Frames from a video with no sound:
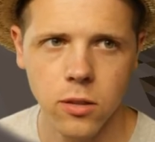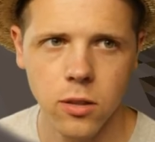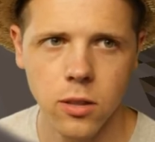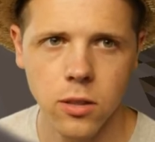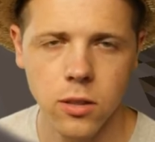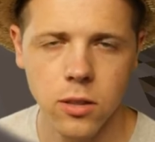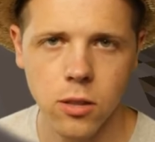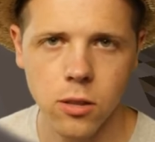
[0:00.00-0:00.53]
the
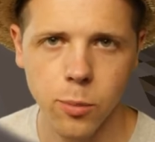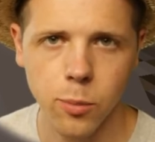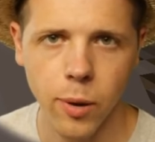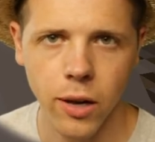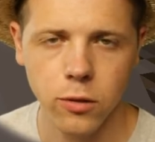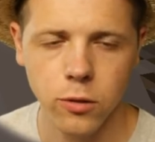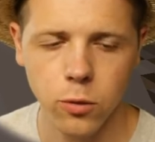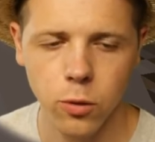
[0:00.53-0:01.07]
steel
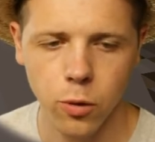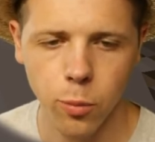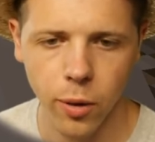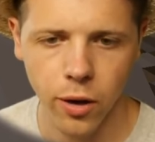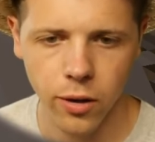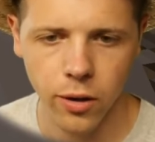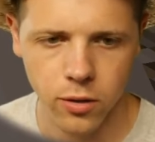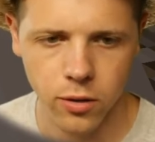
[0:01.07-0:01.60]
bottles, or the
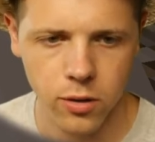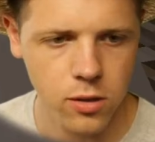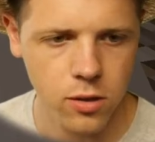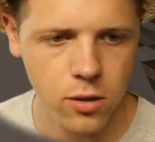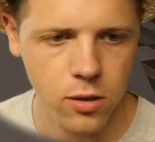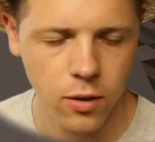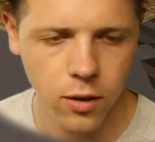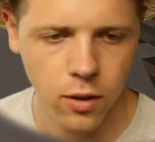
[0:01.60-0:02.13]
buckets,
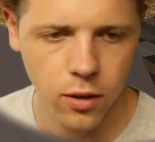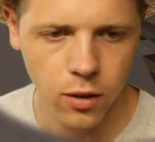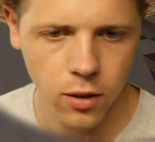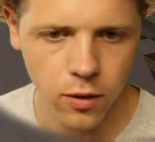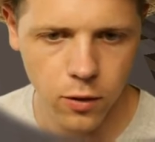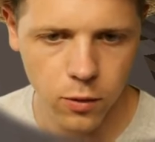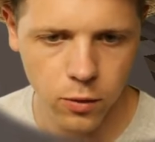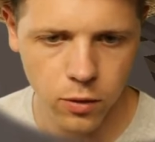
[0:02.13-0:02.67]
and
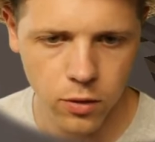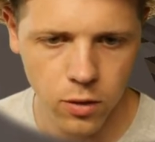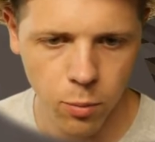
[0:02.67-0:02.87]
then you can dump